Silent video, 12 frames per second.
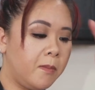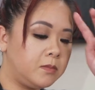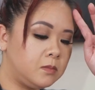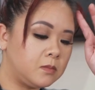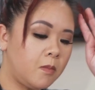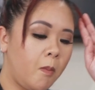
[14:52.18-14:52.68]

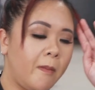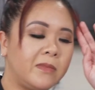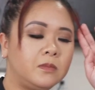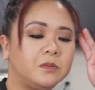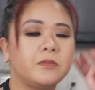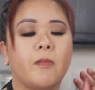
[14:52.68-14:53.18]
but, um,
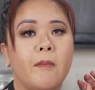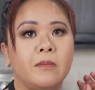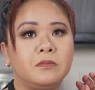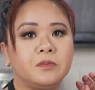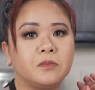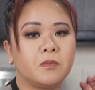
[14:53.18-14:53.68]
you know,
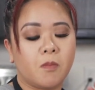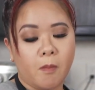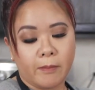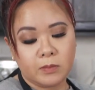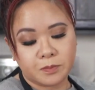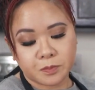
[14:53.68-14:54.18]

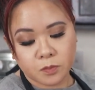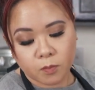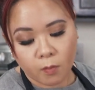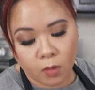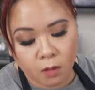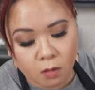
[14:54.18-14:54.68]
not my, not
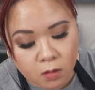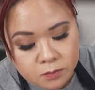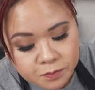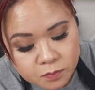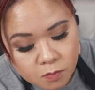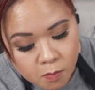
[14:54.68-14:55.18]
my first
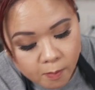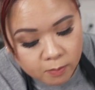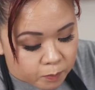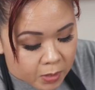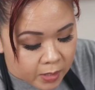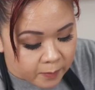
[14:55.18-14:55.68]
choice of snack.
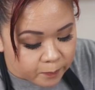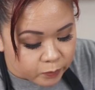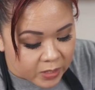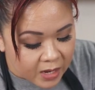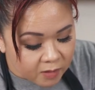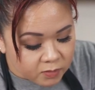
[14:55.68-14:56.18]
But
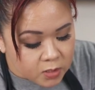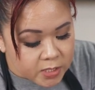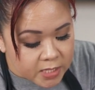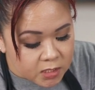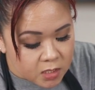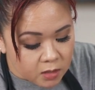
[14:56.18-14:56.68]
after
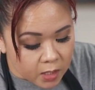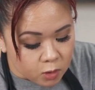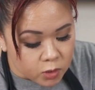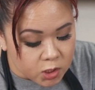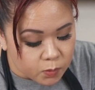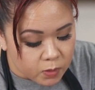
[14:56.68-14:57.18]
tasting that
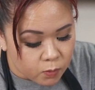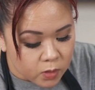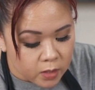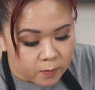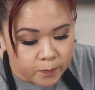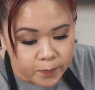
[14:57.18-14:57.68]
crispy
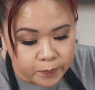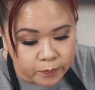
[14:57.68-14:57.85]
one,